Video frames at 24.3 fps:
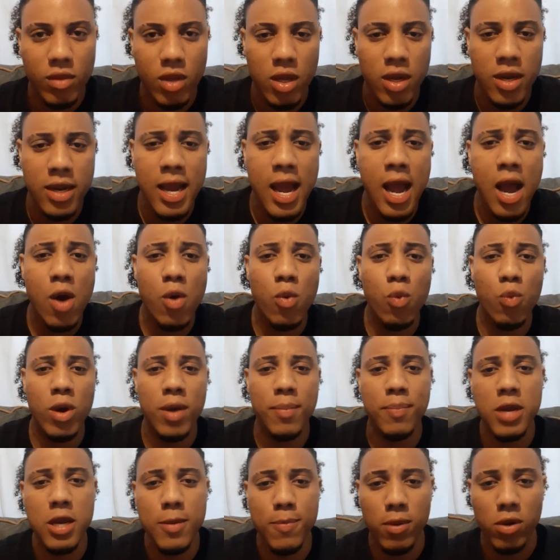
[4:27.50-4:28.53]
Now, when
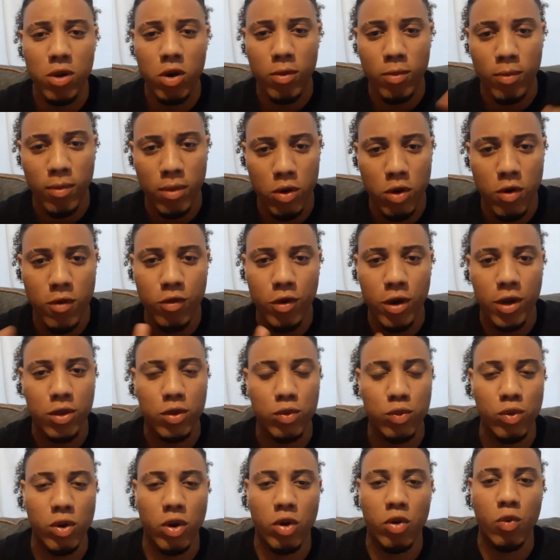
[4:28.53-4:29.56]
people are maneuvering
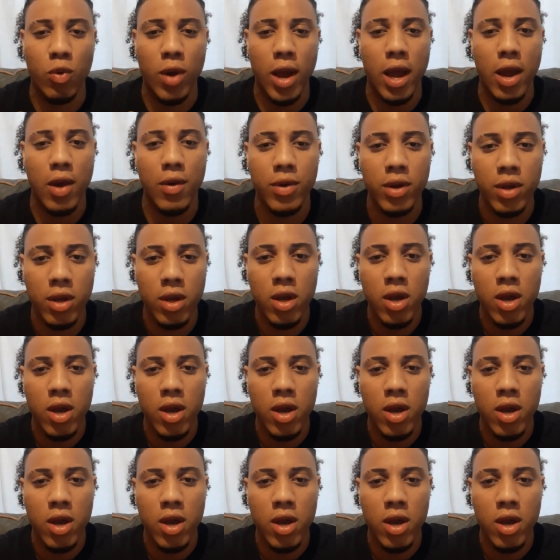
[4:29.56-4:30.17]
through a crowd,